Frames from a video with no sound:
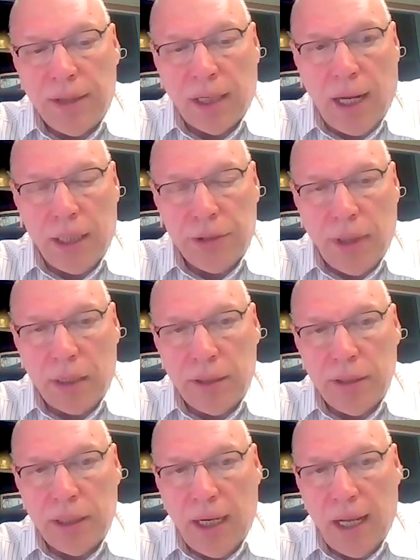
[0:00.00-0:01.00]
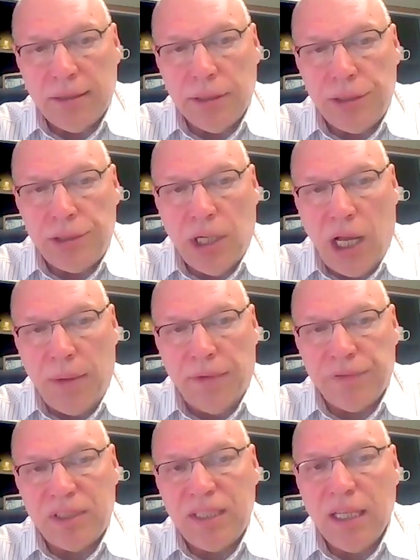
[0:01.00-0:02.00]
contractor did an excellent job of
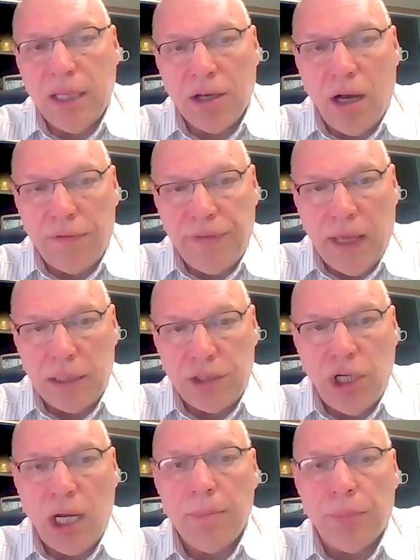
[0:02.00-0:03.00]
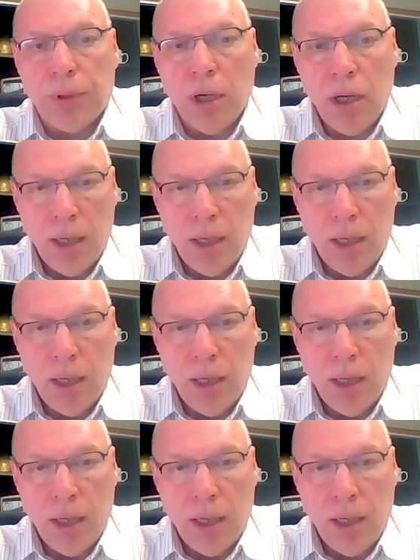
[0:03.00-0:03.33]
sealing off that chamber.